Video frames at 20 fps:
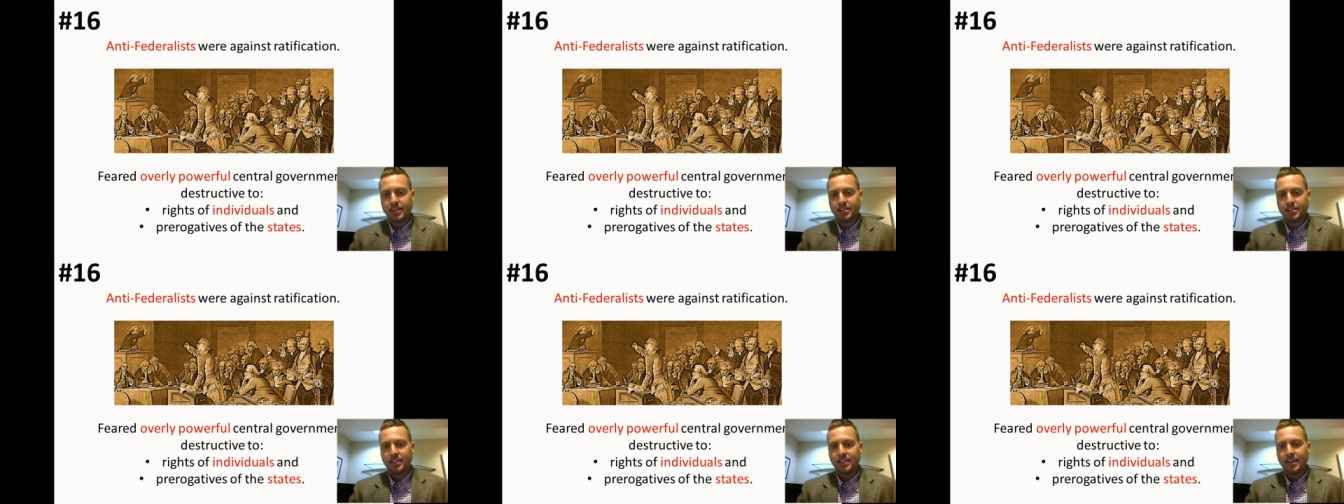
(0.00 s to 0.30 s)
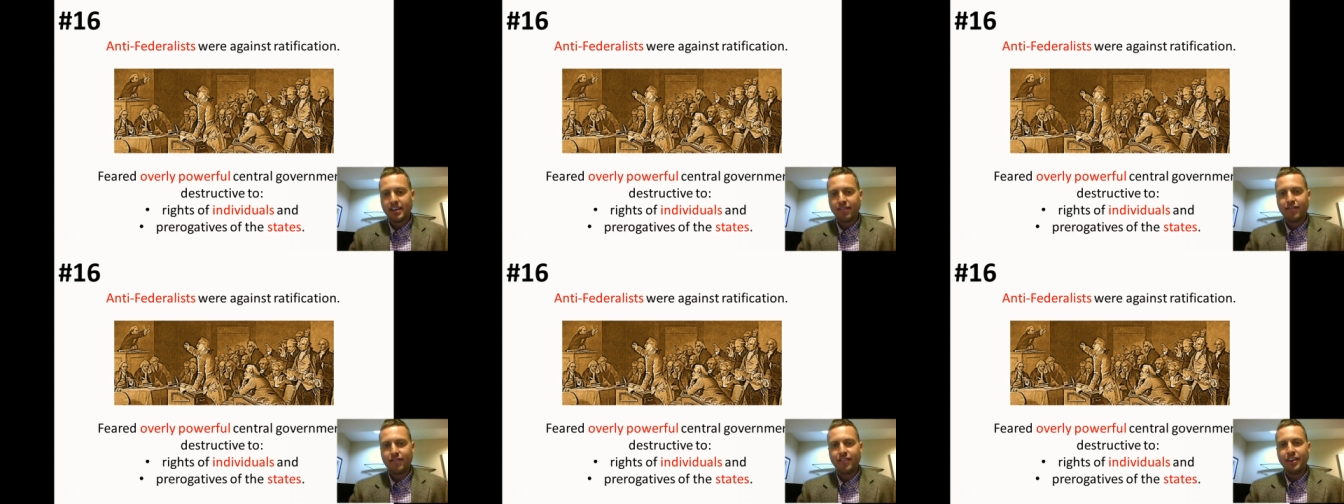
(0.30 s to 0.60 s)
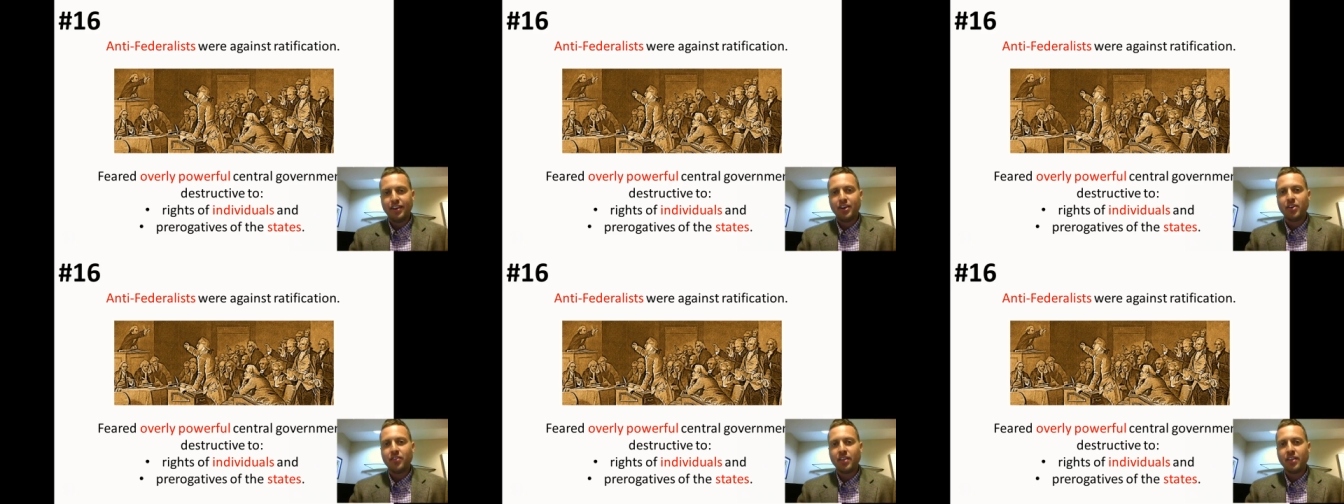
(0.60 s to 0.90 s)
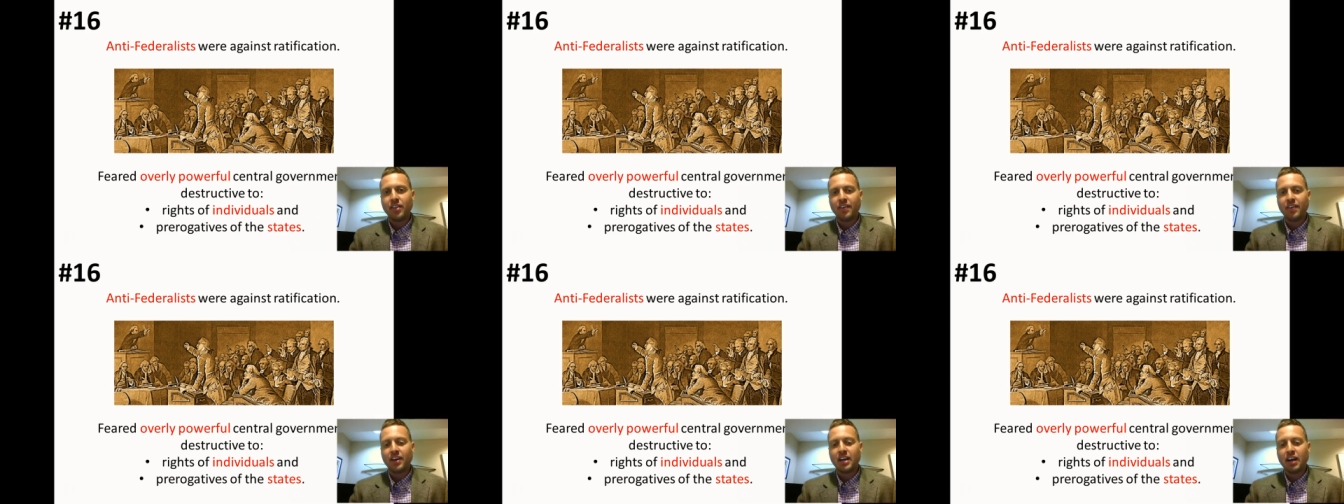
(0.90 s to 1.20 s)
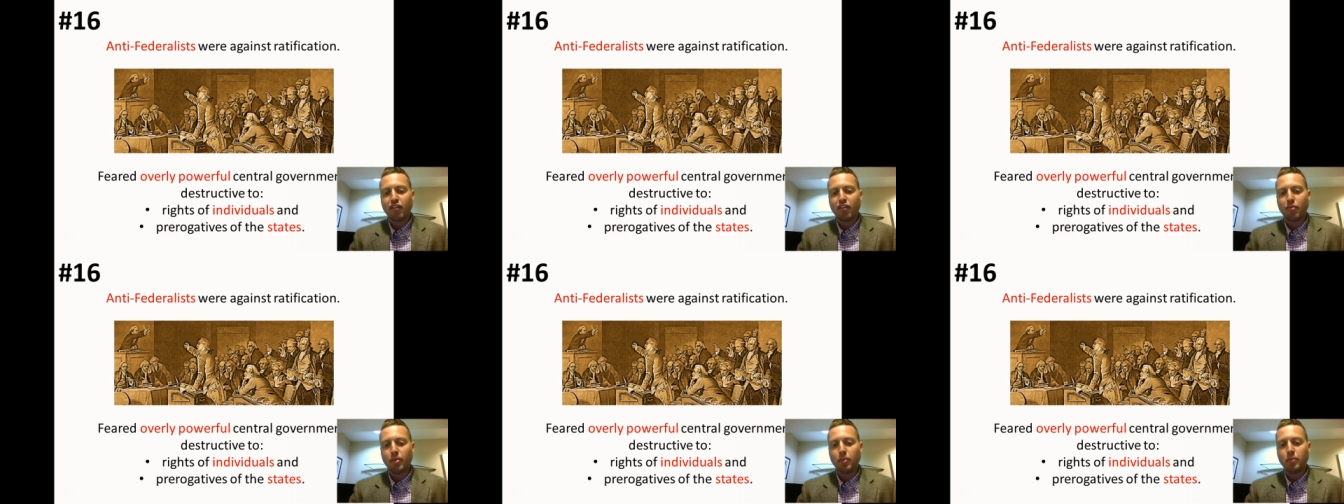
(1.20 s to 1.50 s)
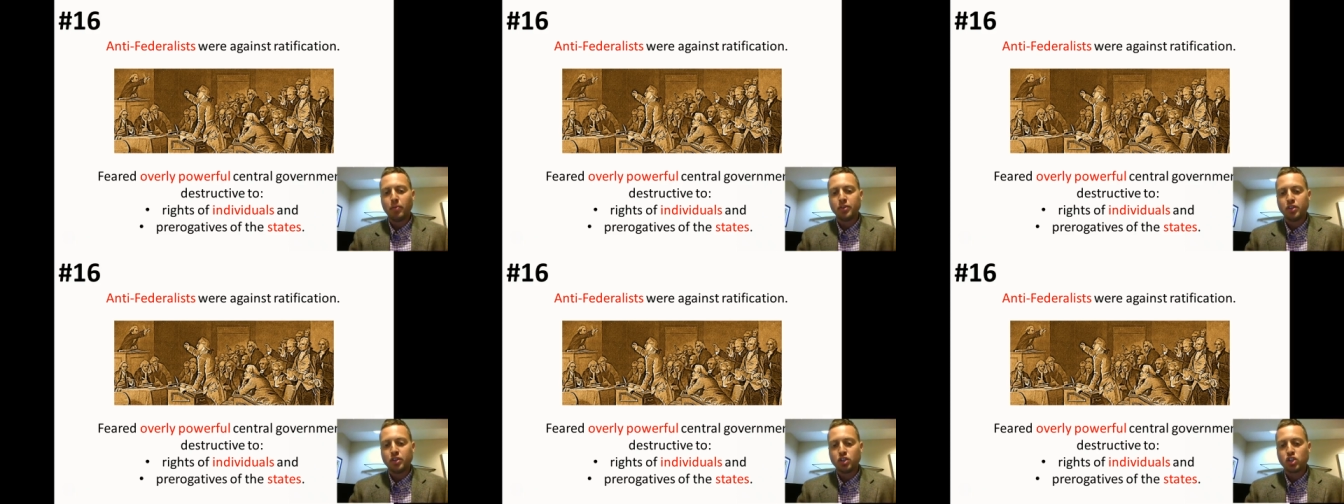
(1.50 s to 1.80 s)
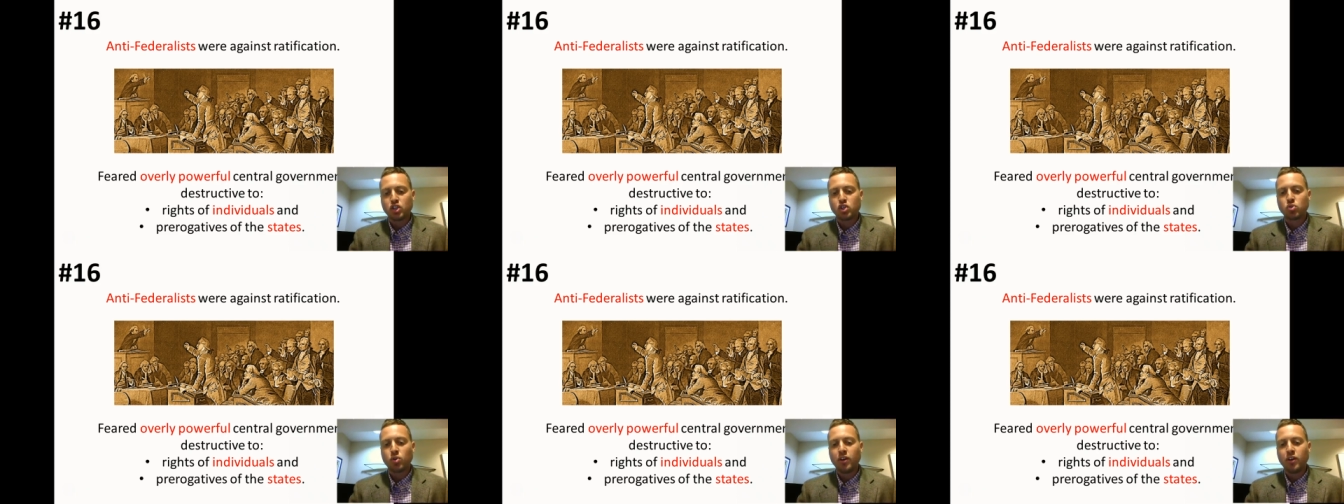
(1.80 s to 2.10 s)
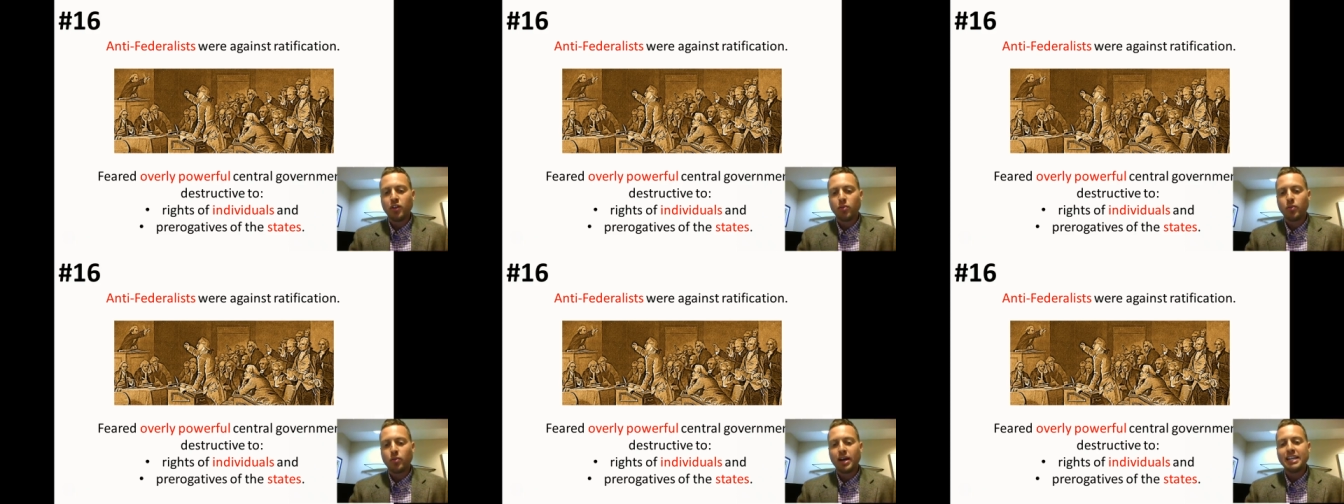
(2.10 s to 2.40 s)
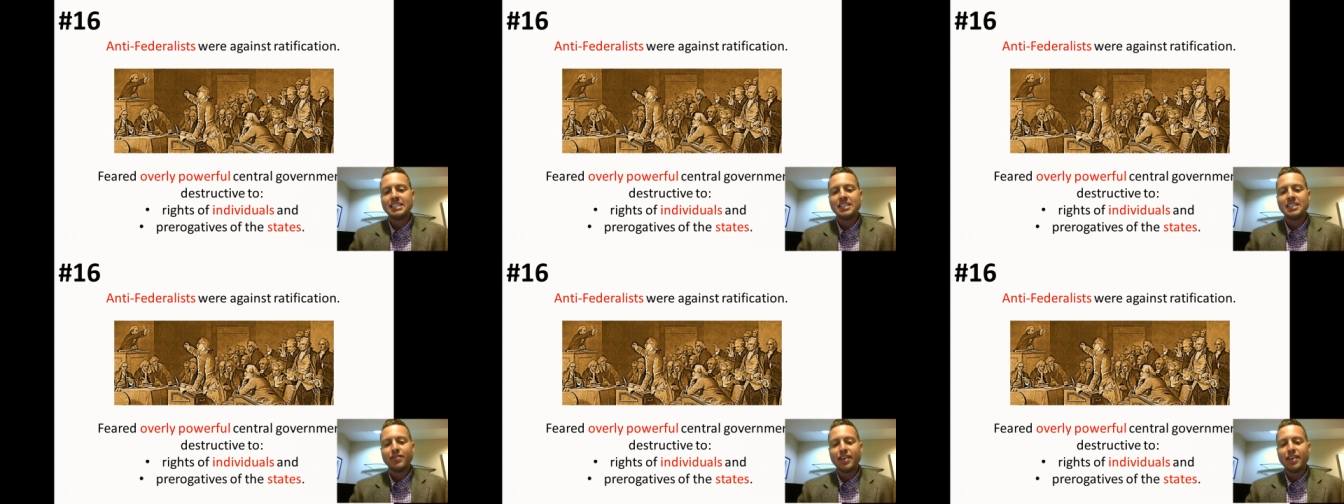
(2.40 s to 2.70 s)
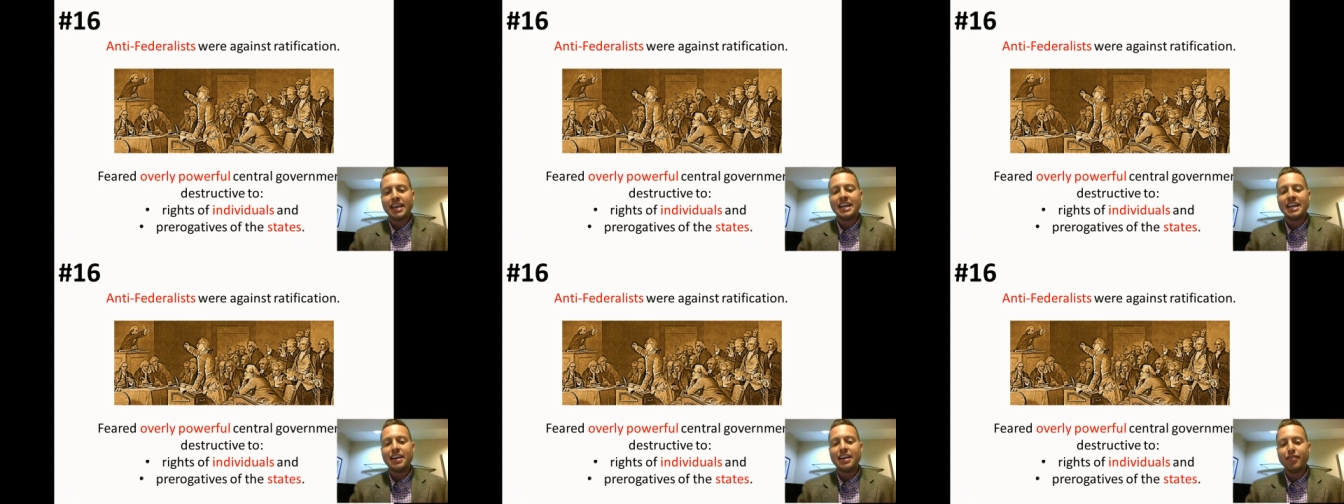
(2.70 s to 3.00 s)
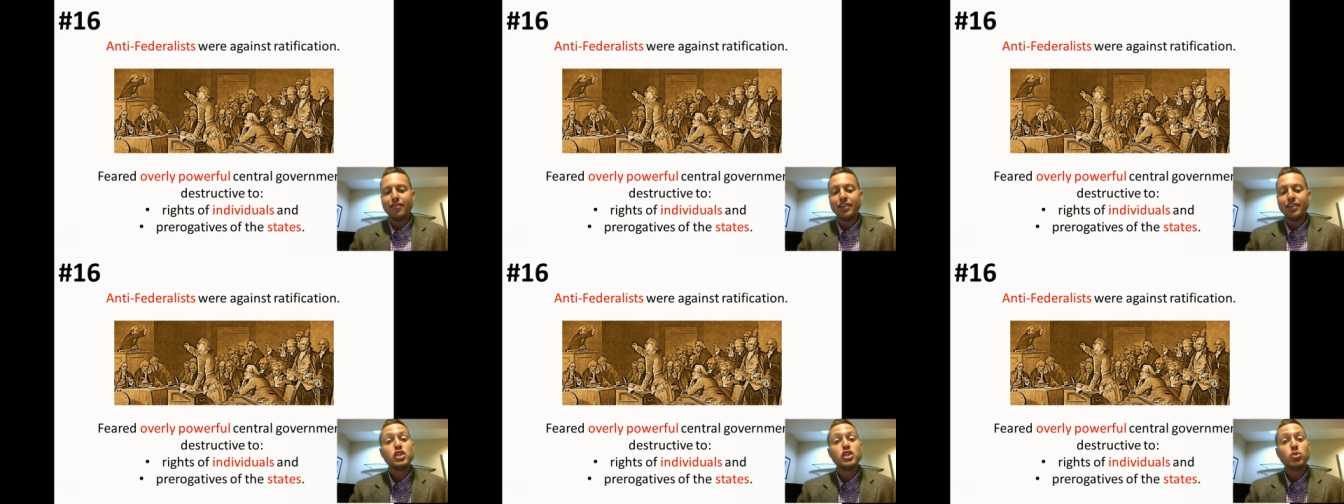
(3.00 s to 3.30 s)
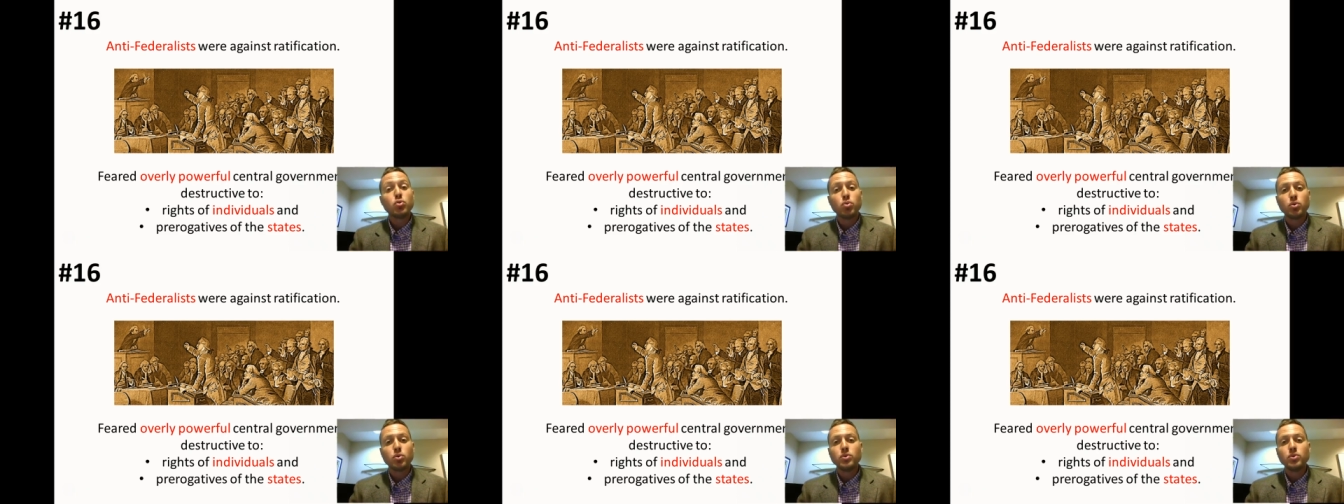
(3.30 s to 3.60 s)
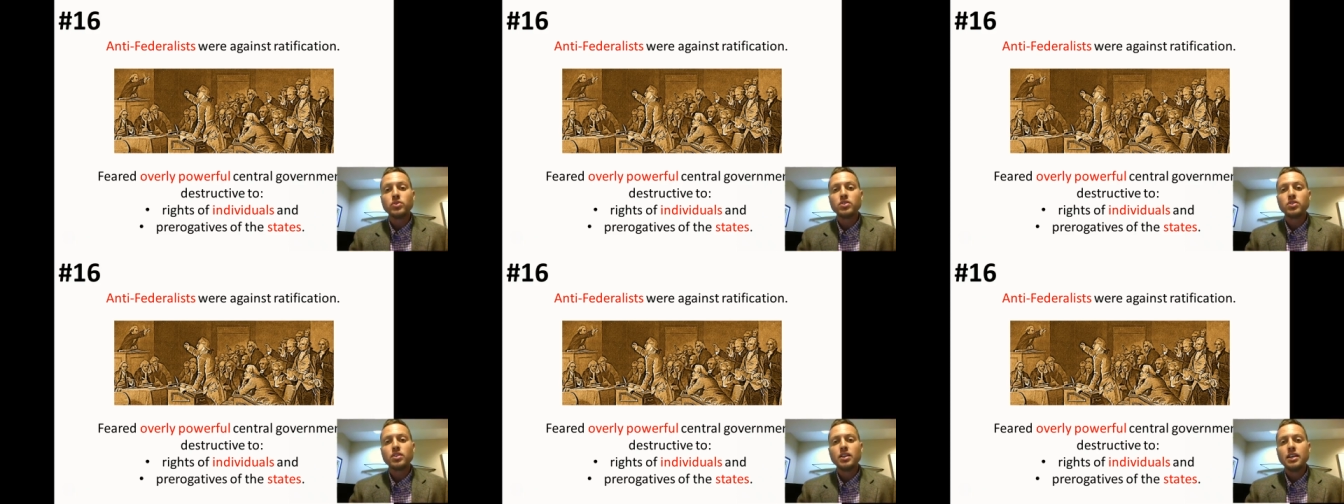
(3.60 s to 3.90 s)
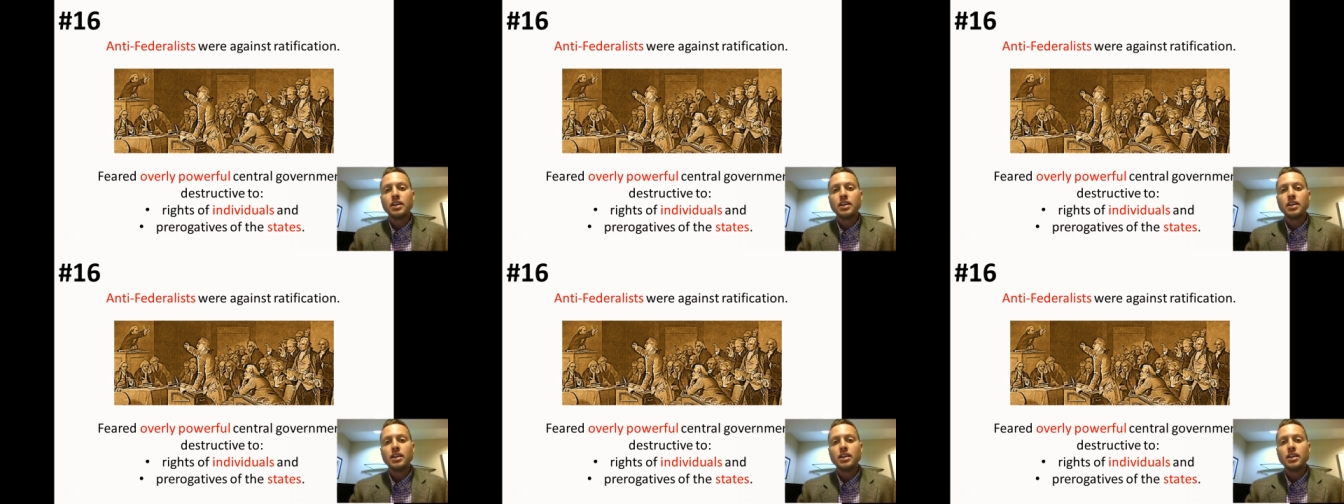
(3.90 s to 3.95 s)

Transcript: They feared that the government would destroy the rights of individuals